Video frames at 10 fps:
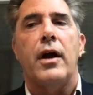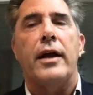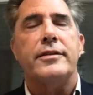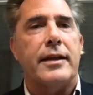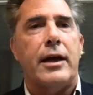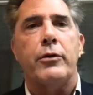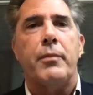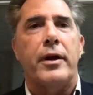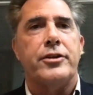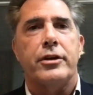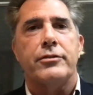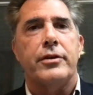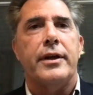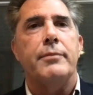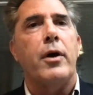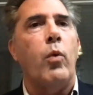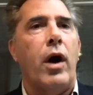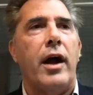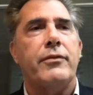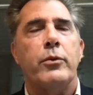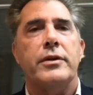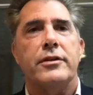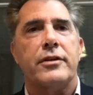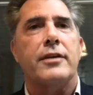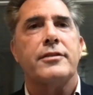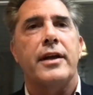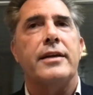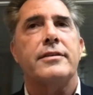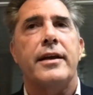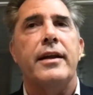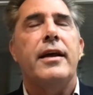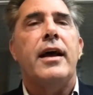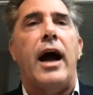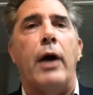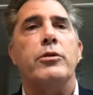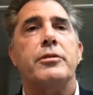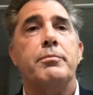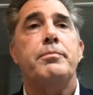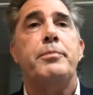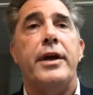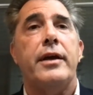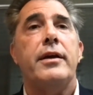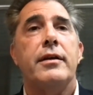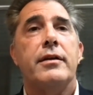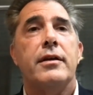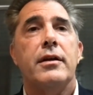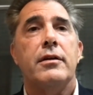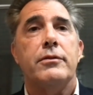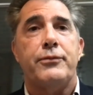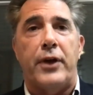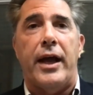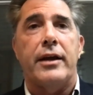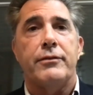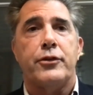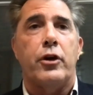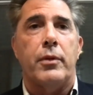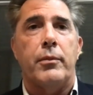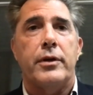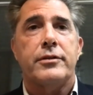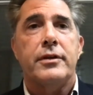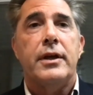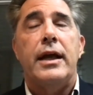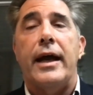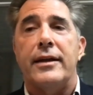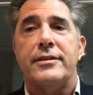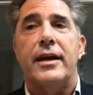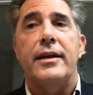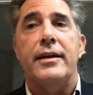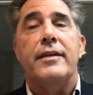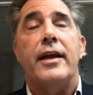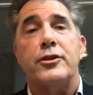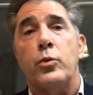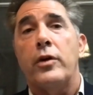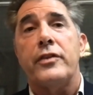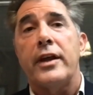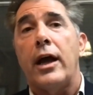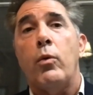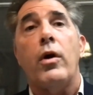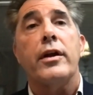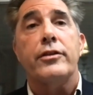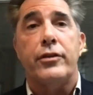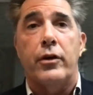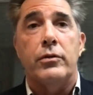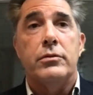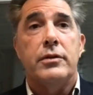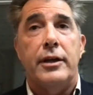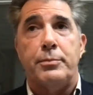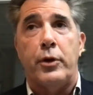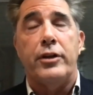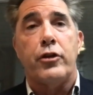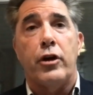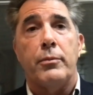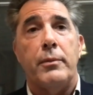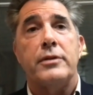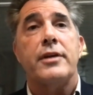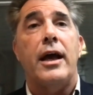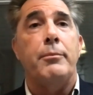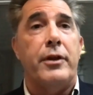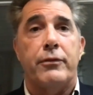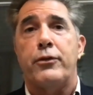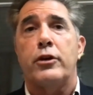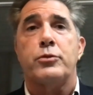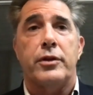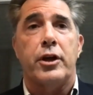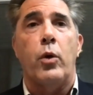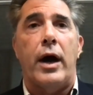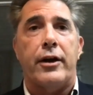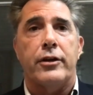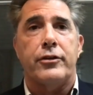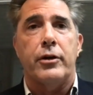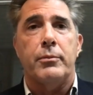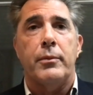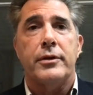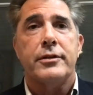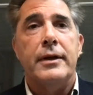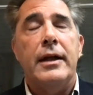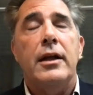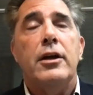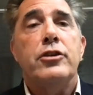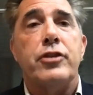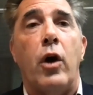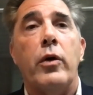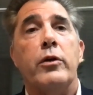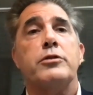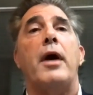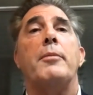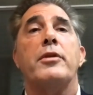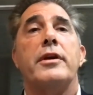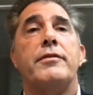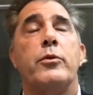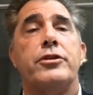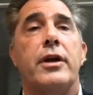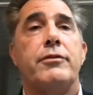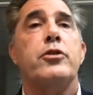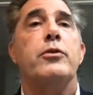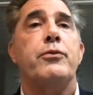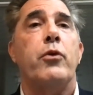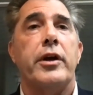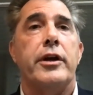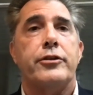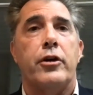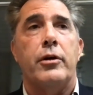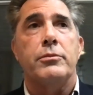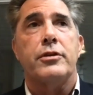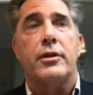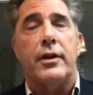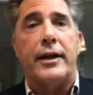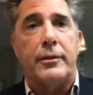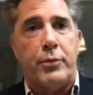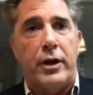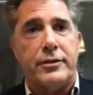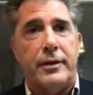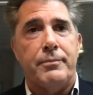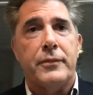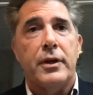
sat down with my children and my wife, and we discussed things. And I was a big fan of term limits. And I said, that's one thing I want to do, is put in term limits and be the first one to go out on term limits. So it was my belief that we should have 2 4-year terms like the president.